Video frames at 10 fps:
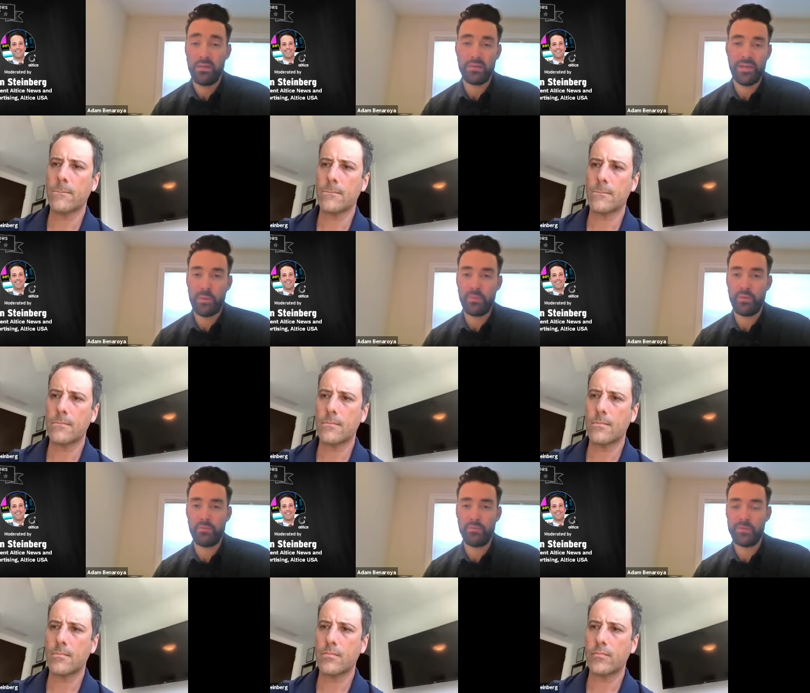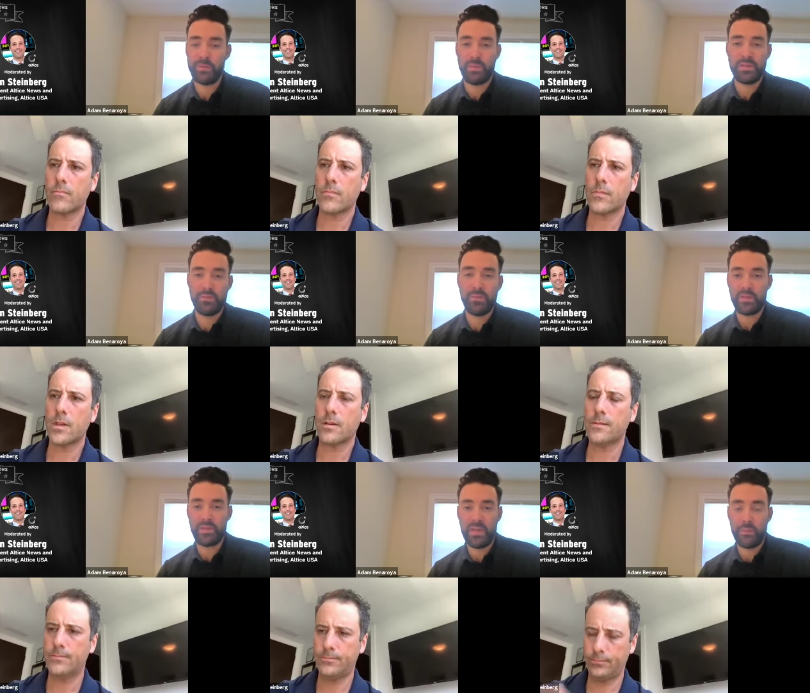Speaker 1: the type of
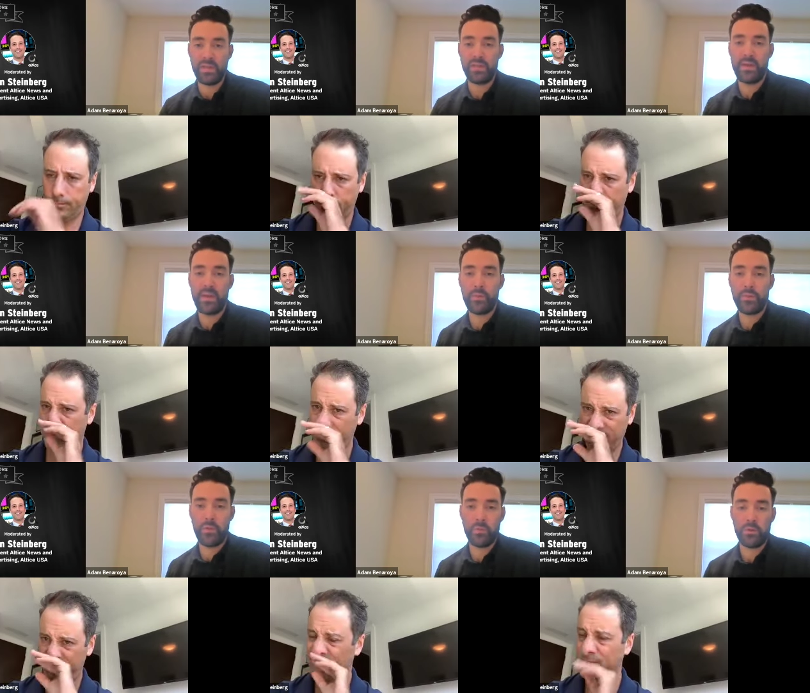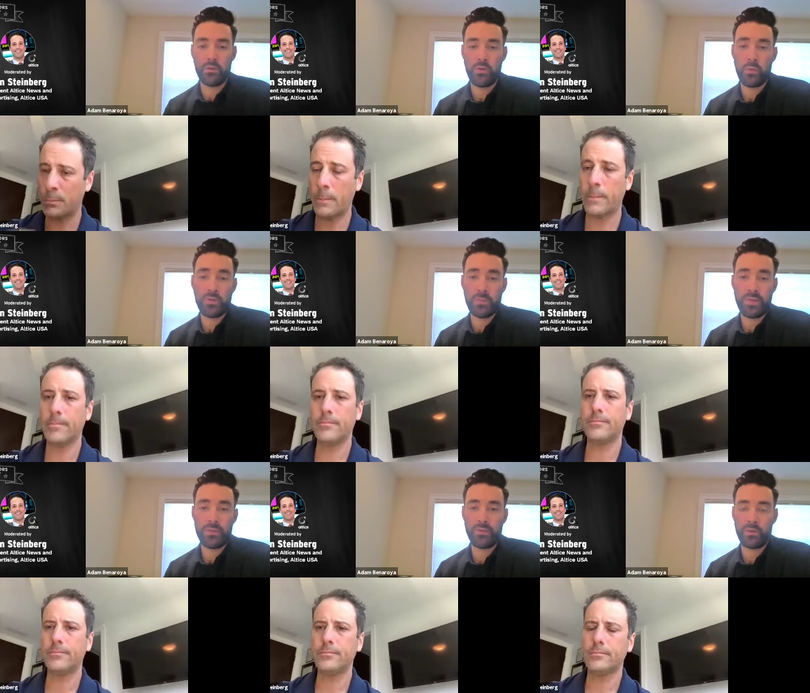specificity that we can get with who we're who we're
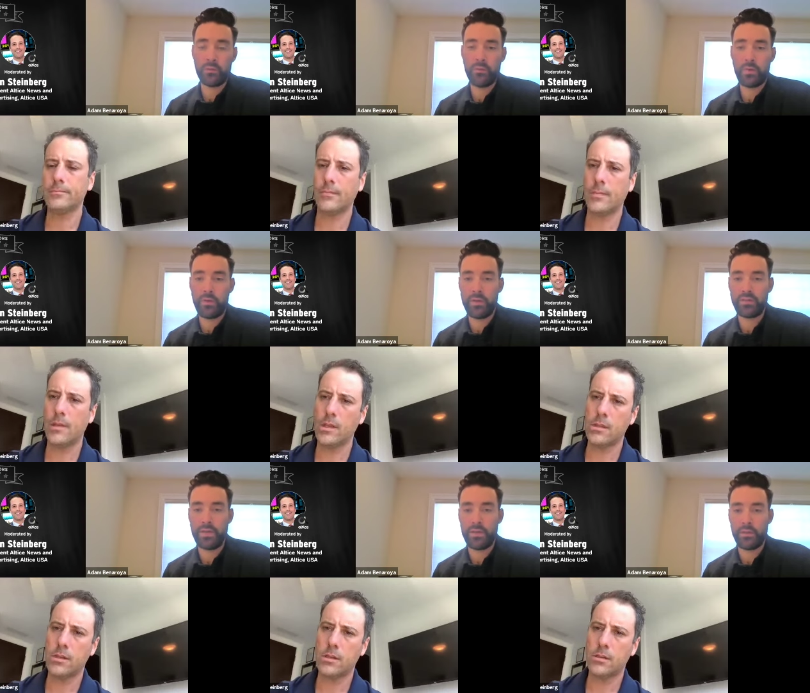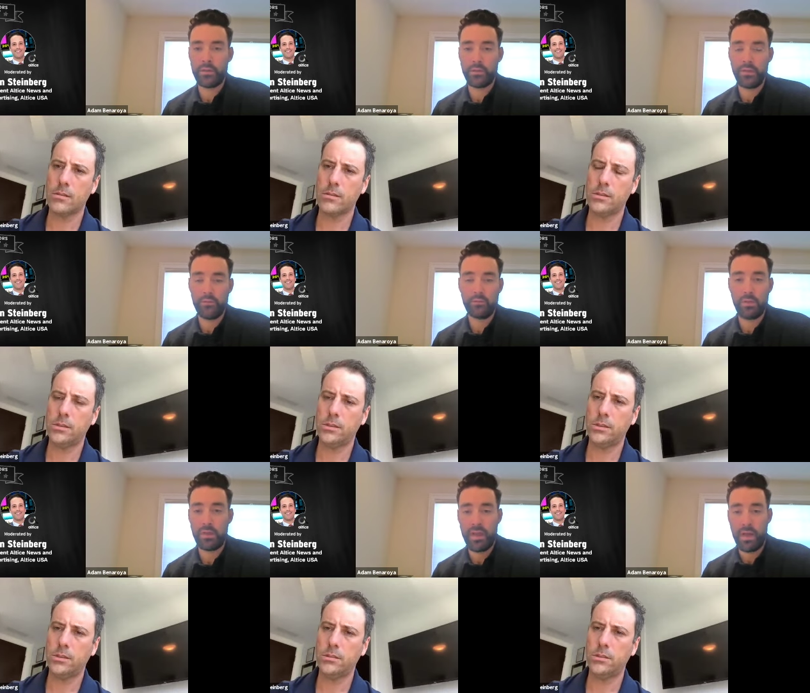speaking to, whether it's at a you know
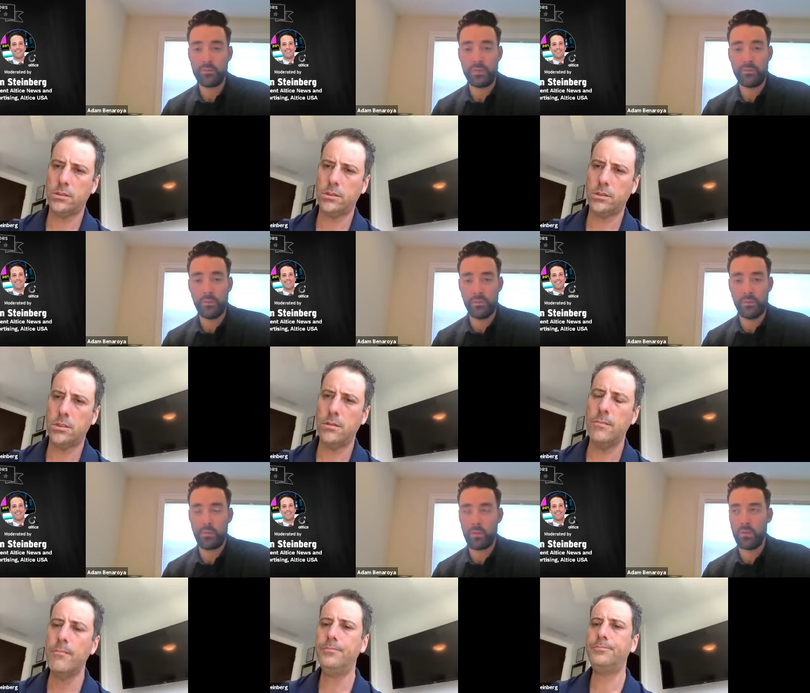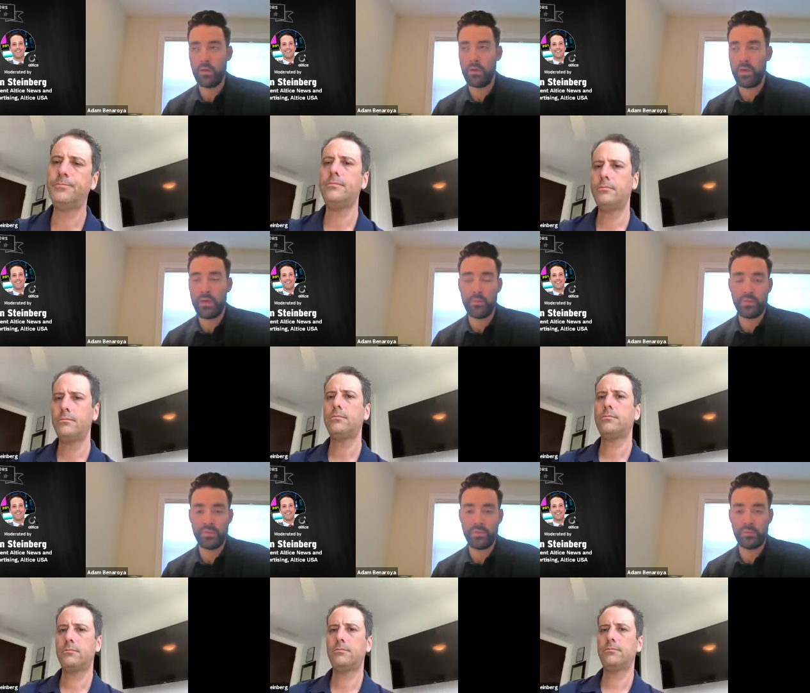account level or at a
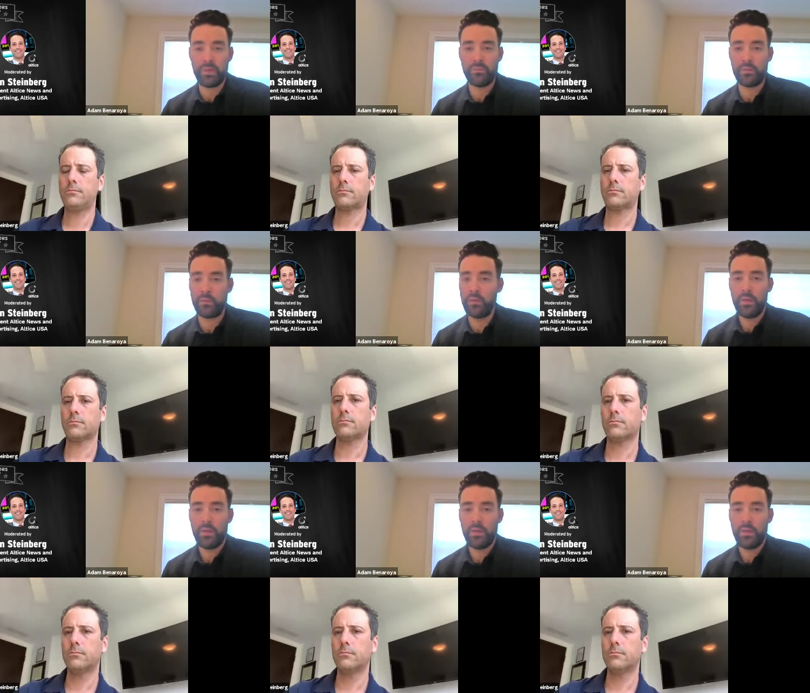persona level,